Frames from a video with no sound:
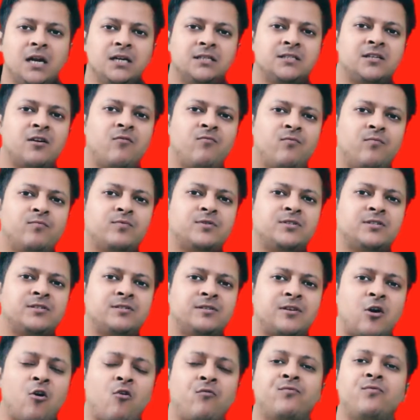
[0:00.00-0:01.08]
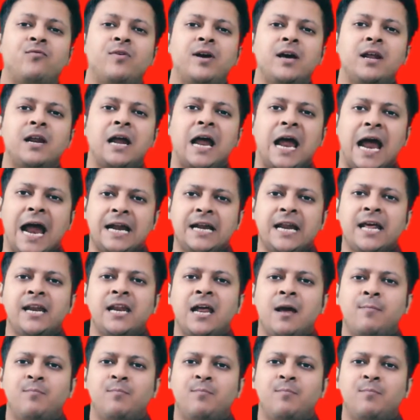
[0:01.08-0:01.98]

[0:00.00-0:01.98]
It's a software and an